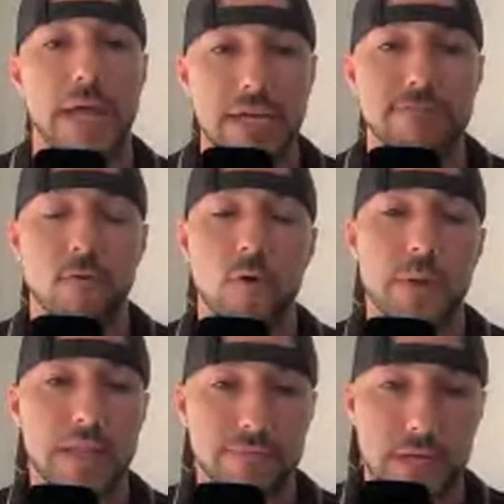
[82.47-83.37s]
paid for
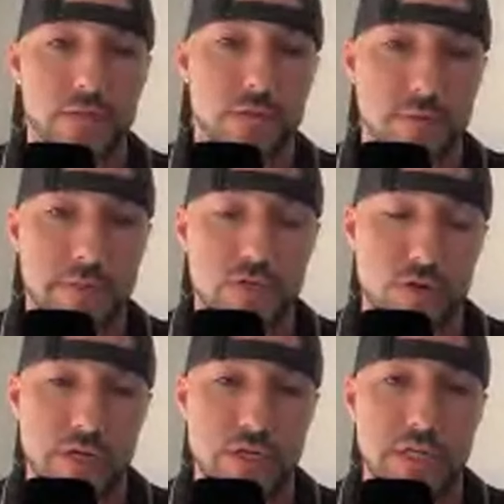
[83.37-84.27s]
by the Veterans
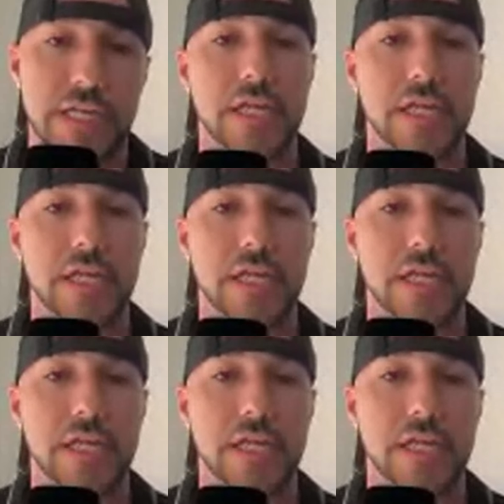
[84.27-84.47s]
Administration